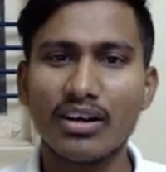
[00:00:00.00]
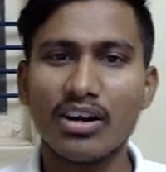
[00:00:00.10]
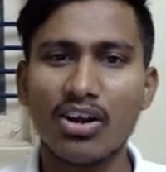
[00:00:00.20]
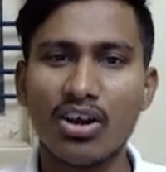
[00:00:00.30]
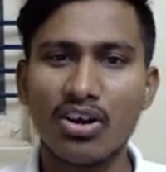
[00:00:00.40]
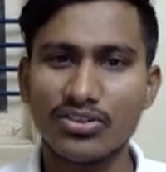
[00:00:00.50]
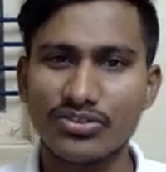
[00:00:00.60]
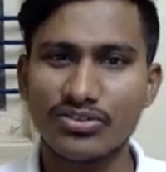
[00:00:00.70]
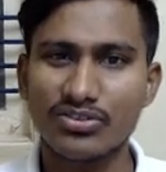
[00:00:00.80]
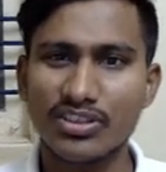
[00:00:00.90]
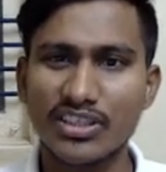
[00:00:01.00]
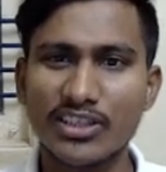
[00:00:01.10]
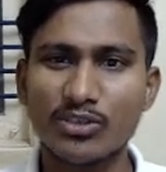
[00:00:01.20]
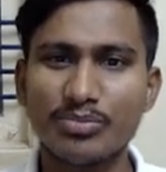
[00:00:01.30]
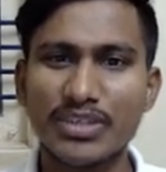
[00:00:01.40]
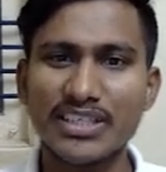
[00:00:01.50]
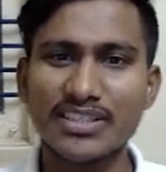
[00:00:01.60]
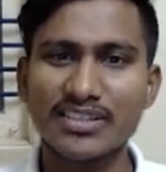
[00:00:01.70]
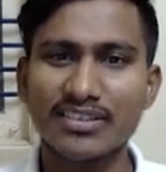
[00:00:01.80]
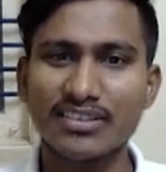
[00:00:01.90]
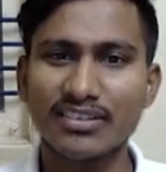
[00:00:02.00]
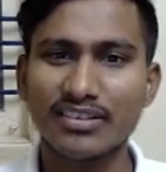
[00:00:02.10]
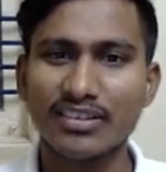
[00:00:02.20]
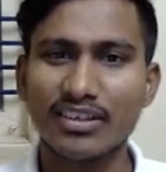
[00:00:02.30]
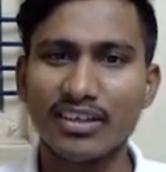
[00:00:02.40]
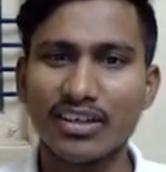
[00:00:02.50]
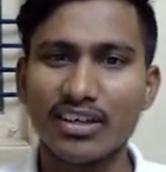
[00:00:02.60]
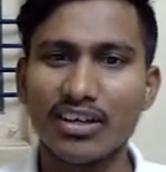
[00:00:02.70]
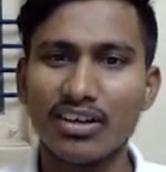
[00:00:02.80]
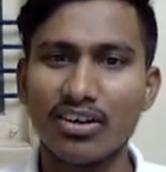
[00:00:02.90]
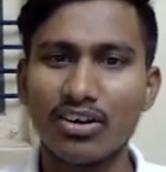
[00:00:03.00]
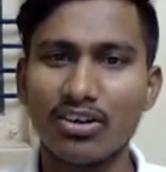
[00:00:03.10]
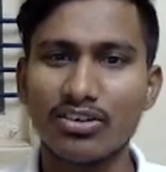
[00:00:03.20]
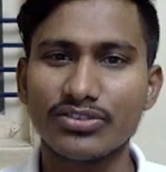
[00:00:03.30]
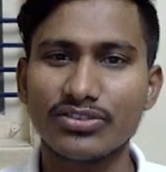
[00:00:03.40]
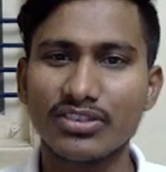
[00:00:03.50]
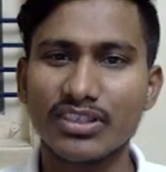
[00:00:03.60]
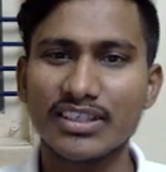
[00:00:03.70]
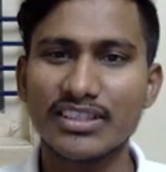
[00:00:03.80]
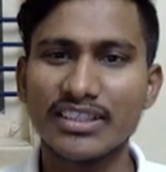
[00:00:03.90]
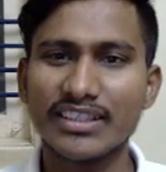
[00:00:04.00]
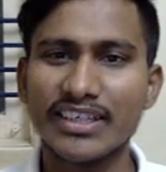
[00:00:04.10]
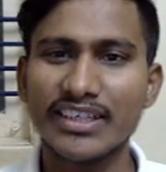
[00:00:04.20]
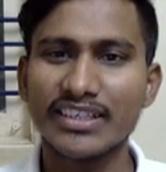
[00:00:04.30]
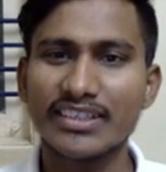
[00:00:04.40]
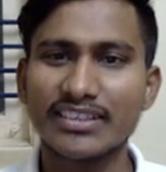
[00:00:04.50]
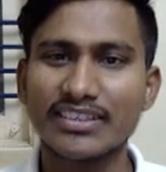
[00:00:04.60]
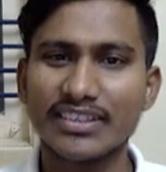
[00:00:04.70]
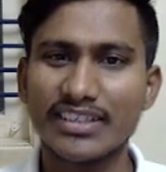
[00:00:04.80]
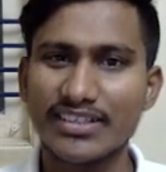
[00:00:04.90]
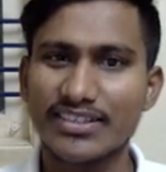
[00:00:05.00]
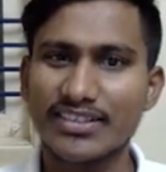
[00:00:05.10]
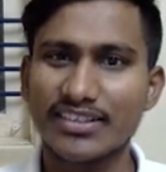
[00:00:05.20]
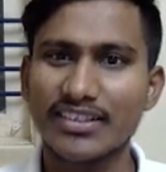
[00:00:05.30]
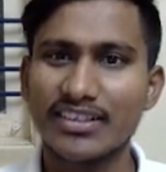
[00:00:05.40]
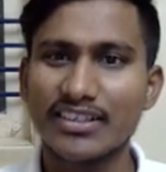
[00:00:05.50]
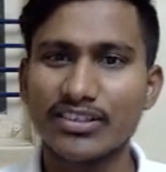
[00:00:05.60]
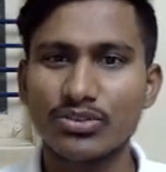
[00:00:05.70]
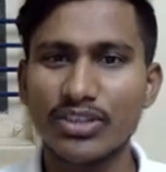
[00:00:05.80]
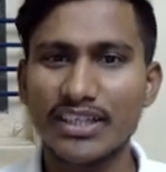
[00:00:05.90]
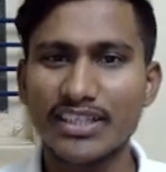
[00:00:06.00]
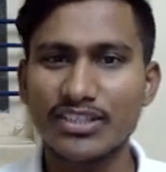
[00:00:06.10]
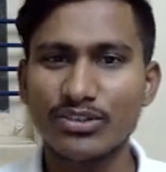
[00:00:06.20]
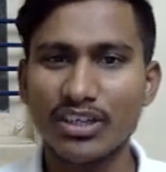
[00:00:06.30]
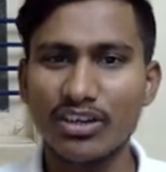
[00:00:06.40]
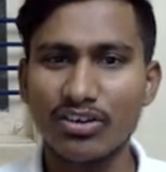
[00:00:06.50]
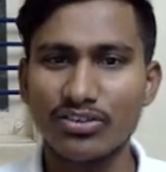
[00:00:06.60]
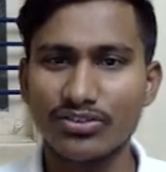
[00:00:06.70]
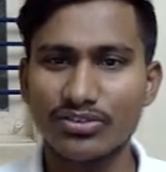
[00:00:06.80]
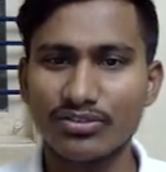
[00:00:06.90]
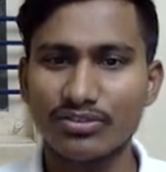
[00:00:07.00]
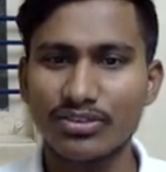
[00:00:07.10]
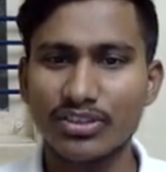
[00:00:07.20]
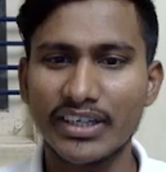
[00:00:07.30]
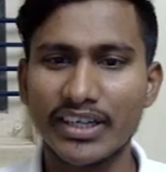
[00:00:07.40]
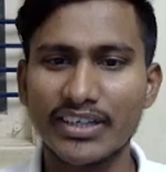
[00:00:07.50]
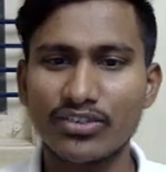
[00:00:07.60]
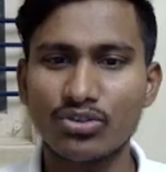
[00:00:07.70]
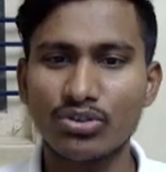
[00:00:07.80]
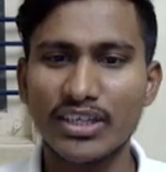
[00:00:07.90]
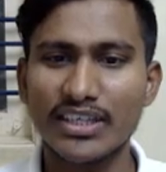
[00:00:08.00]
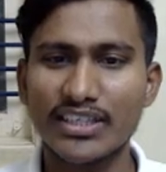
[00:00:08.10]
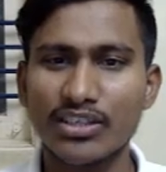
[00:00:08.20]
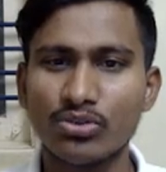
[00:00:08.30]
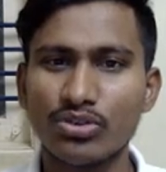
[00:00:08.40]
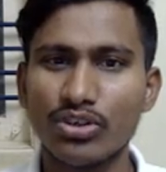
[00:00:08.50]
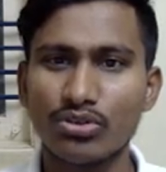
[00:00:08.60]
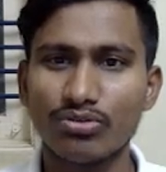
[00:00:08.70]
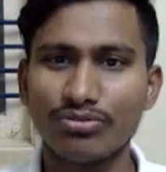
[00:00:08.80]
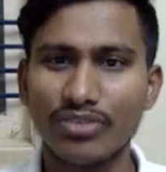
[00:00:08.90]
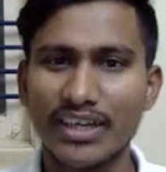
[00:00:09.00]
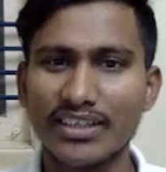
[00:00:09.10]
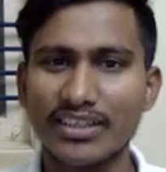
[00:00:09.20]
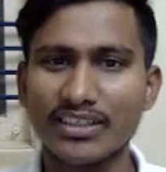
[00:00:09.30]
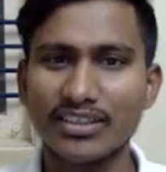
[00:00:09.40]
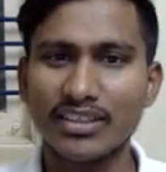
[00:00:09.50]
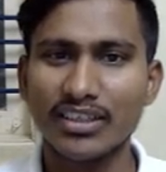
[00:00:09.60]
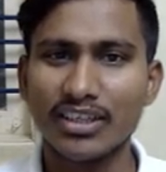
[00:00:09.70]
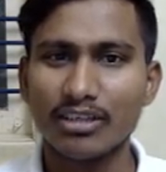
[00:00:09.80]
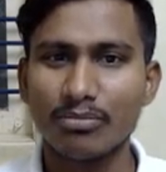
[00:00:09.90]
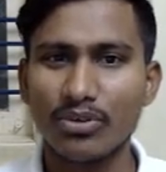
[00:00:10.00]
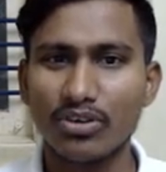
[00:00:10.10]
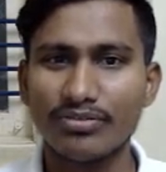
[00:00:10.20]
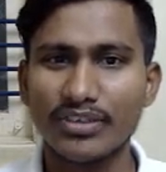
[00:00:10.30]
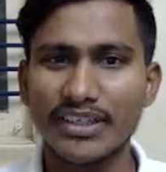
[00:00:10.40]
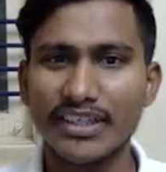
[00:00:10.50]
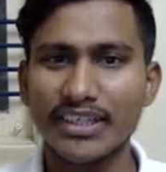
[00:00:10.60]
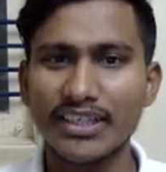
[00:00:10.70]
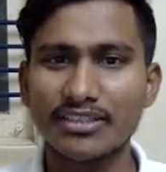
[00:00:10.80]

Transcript: loss. 3 rupees loss. Isn't it? Yes. So that is your loss. Right? So that is how you have to find the profit and